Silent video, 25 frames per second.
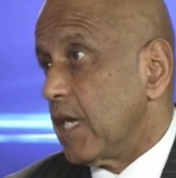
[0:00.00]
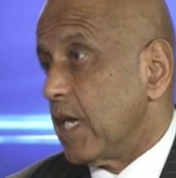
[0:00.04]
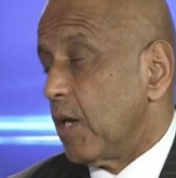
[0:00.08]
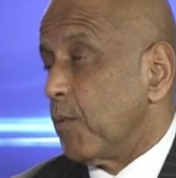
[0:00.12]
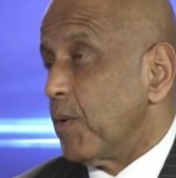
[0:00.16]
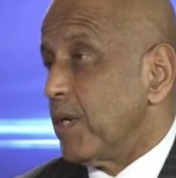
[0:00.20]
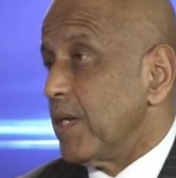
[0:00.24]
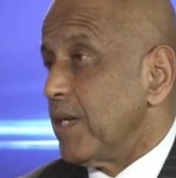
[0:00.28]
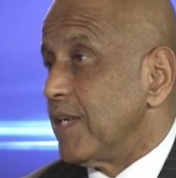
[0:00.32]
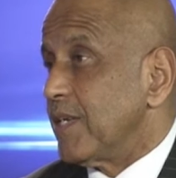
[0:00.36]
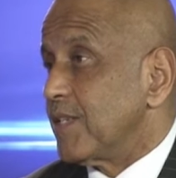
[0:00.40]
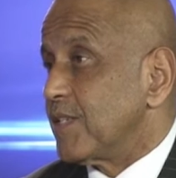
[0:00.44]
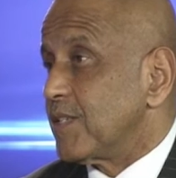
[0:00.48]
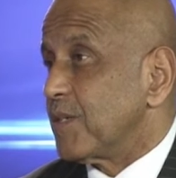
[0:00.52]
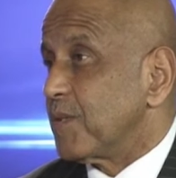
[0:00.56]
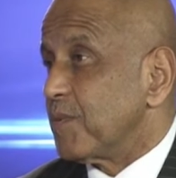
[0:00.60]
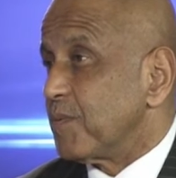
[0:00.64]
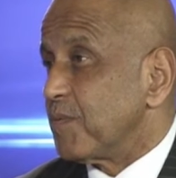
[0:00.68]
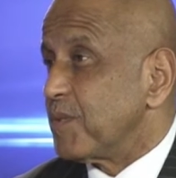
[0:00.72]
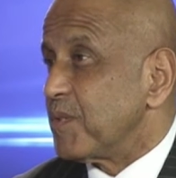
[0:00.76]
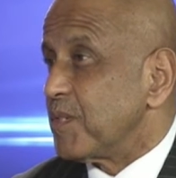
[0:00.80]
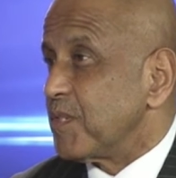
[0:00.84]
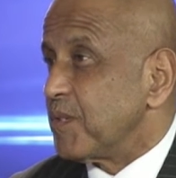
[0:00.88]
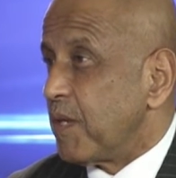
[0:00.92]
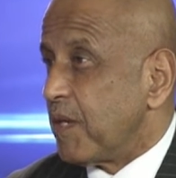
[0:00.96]
And we need
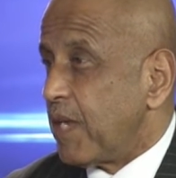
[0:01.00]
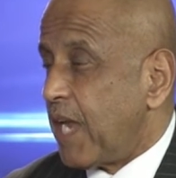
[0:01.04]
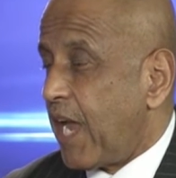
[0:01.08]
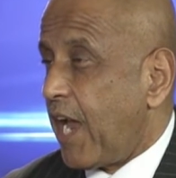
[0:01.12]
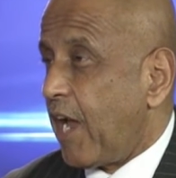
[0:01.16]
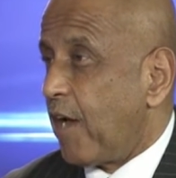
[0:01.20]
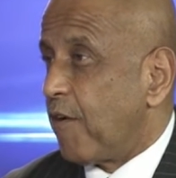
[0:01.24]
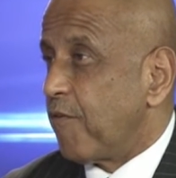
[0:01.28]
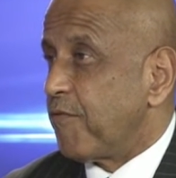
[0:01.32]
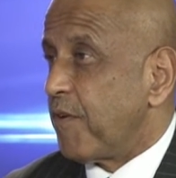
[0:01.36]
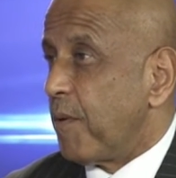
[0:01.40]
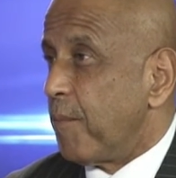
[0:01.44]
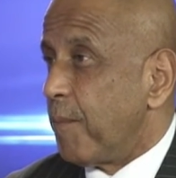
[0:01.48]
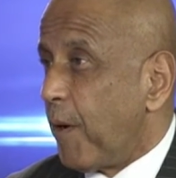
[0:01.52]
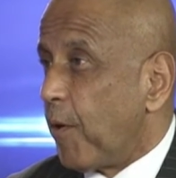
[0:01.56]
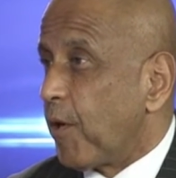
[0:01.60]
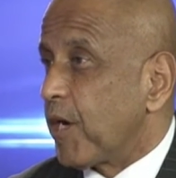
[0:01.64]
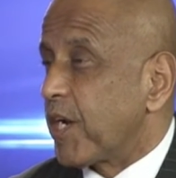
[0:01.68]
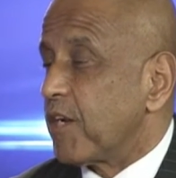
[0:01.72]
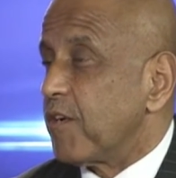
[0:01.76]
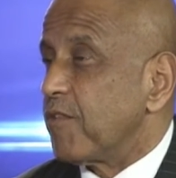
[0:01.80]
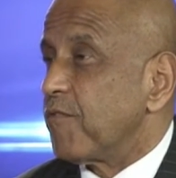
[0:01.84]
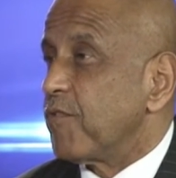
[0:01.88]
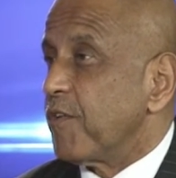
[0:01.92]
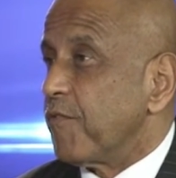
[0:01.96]
to have
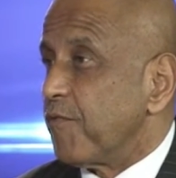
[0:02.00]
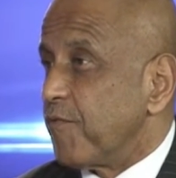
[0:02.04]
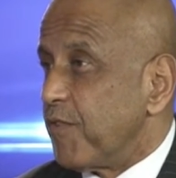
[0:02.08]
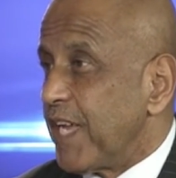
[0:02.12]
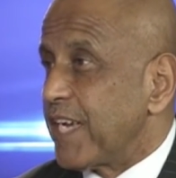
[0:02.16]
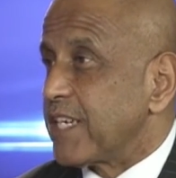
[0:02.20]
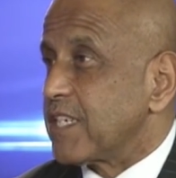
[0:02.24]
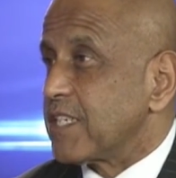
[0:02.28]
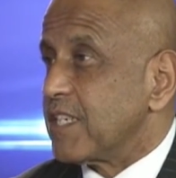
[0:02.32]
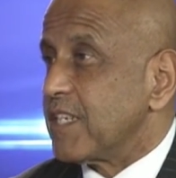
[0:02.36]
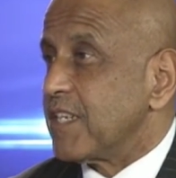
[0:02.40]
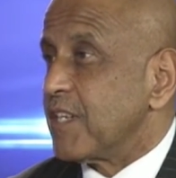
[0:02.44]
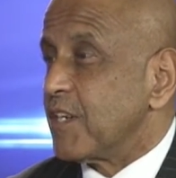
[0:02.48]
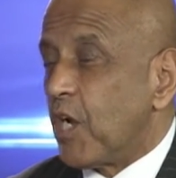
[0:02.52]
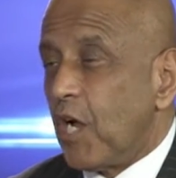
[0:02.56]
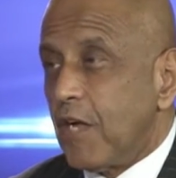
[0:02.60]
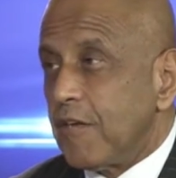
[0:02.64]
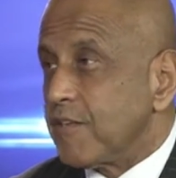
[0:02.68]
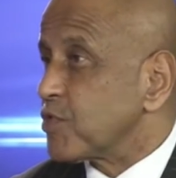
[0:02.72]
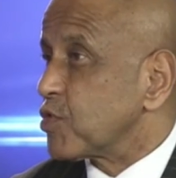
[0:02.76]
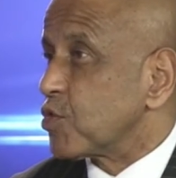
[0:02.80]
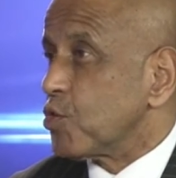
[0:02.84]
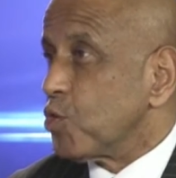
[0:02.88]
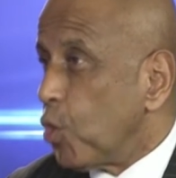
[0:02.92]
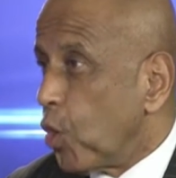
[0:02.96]
America reflected in
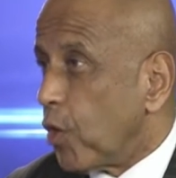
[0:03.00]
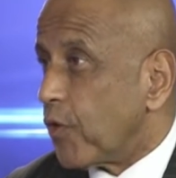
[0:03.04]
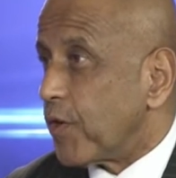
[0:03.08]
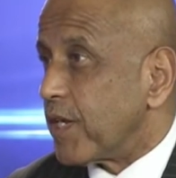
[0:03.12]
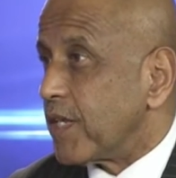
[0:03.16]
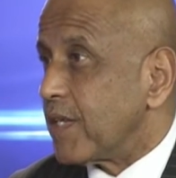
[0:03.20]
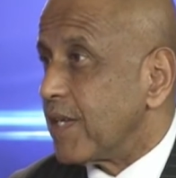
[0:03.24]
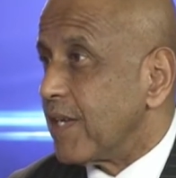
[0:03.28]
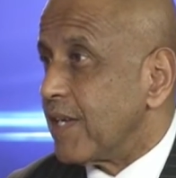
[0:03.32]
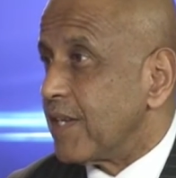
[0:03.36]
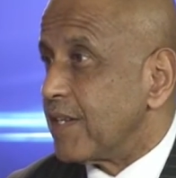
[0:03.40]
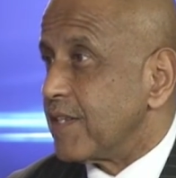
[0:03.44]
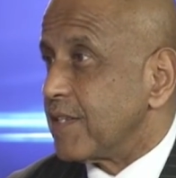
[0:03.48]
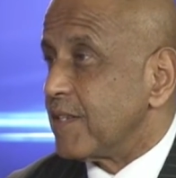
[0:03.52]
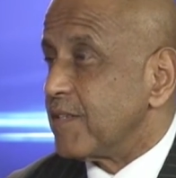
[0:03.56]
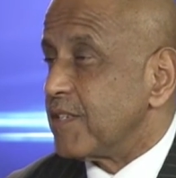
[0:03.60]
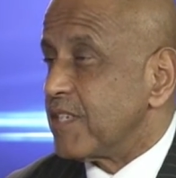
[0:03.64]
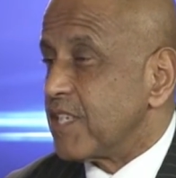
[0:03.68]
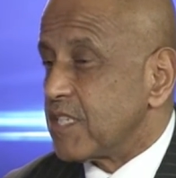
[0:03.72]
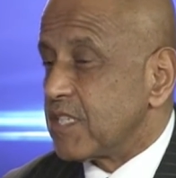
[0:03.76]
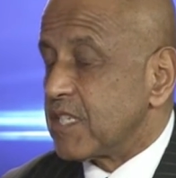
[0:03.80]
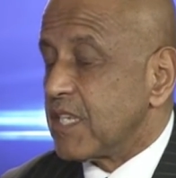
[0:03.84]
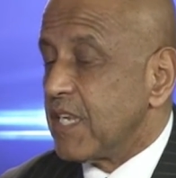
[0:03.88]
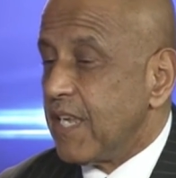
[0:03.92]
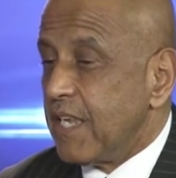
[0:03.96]
all its glory and to
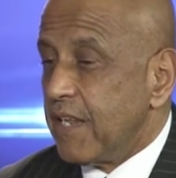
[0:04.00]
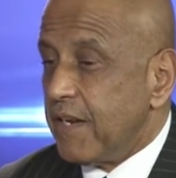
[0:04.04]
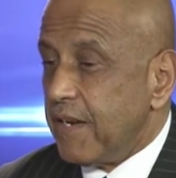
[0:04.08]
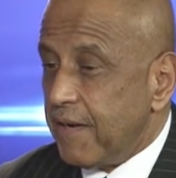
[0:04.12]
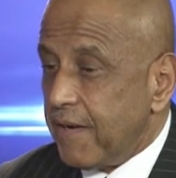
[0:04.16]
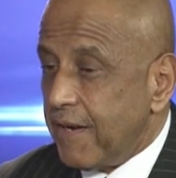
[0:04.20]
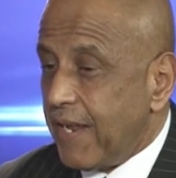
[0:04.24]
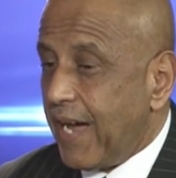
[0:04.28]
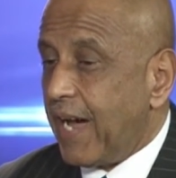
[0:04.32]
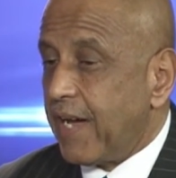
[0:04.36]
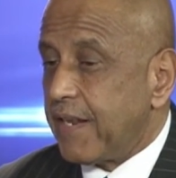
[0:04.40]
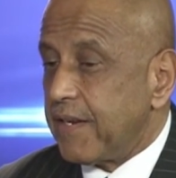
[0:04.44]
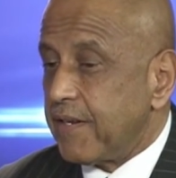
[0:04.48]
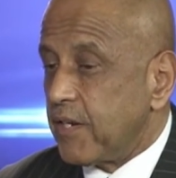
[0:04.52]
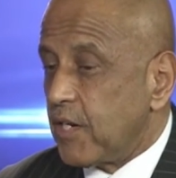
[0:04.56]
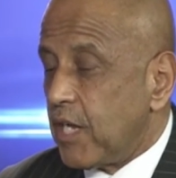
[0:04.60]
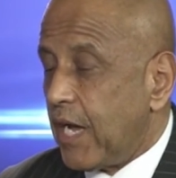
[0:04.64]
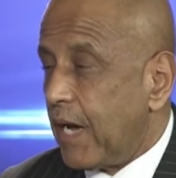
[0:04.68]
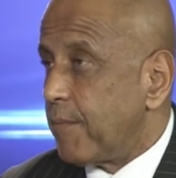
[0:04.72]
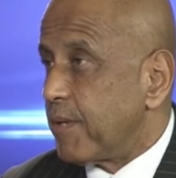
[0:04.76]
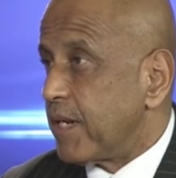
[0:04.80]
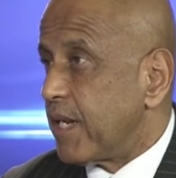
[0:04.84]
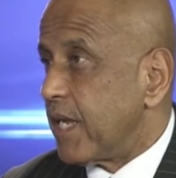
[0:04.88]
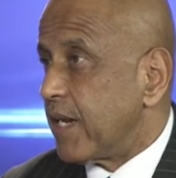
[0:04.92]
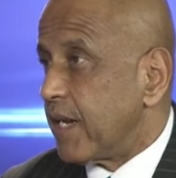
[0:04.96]
just not
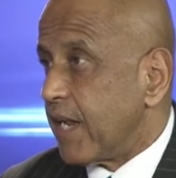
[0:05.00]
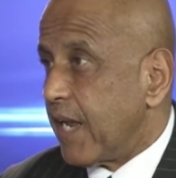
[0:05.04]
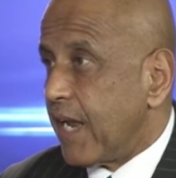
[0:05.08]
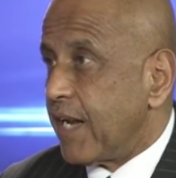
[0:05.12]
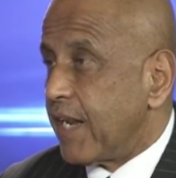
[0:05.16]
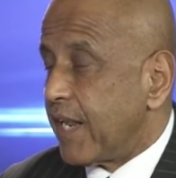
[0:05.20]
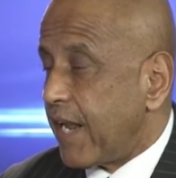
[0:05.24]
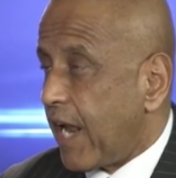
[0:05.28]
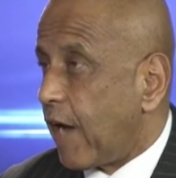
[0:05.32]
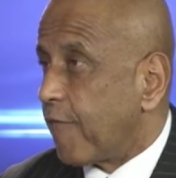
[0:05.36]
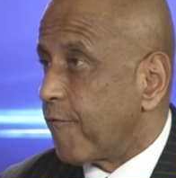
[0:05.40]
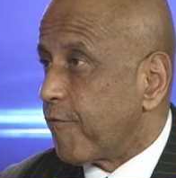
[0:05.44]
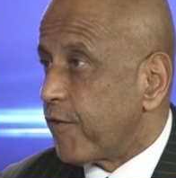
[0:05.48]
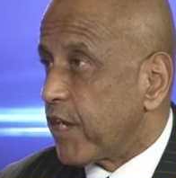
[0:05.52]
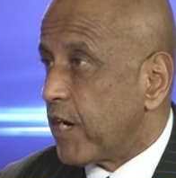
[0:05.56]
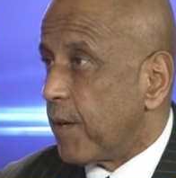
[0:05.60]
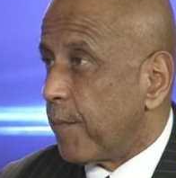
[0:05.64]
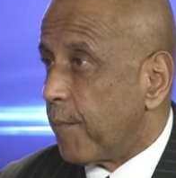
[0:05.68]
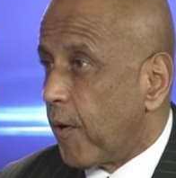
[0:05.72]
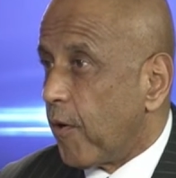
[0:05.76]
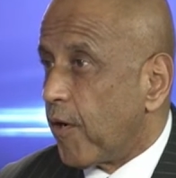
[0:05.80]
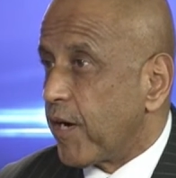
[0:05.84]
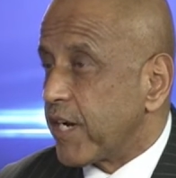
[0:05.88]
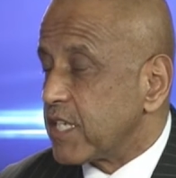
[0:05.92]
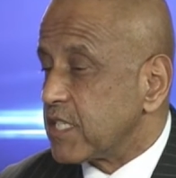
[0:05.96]
nominate any African
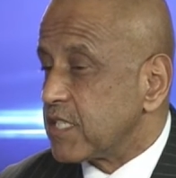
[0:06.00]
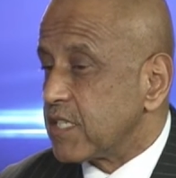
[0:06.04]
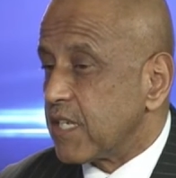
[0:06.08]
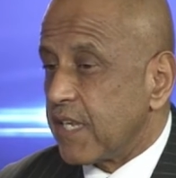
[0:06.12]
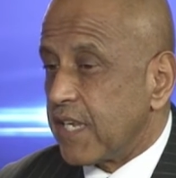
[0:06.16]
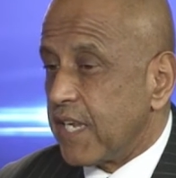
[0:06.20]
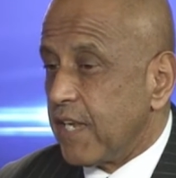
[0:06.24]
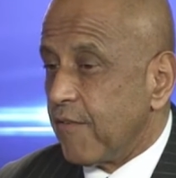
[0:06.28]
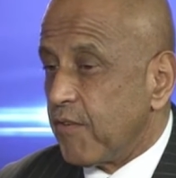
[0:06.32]
Americans,